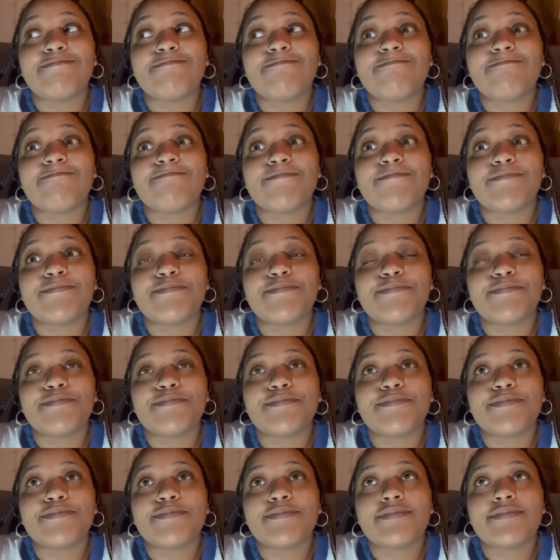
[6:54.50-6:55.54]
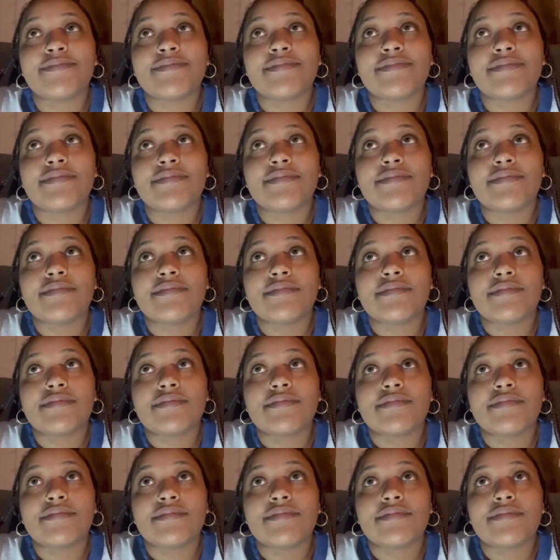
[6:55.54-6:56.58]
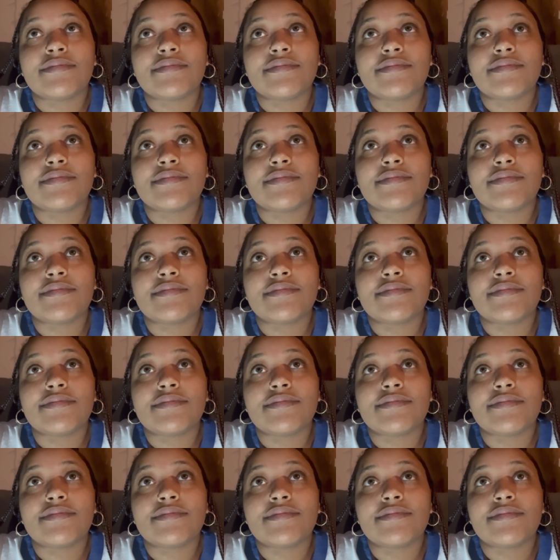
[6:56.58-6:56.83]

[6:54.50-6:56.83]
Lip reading: (no one is talking)